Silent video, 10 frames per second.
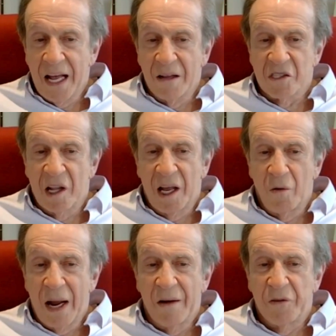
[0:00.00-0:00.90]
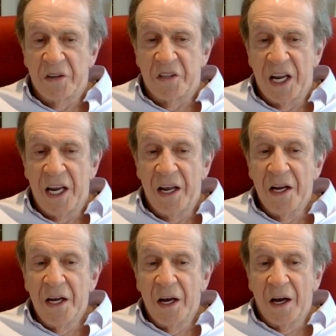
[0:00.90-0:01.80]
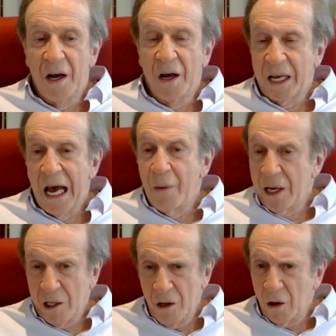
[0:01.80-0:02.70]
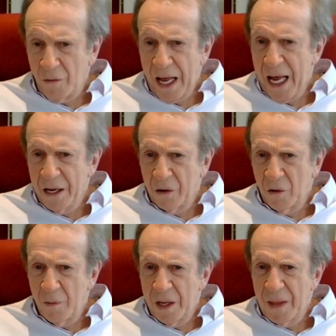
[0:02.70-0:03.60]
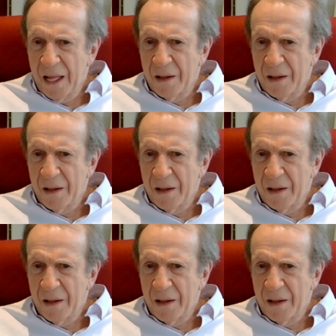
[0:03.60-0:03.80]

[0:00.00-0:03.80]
it sounds like Rafferty carried a lot of anger.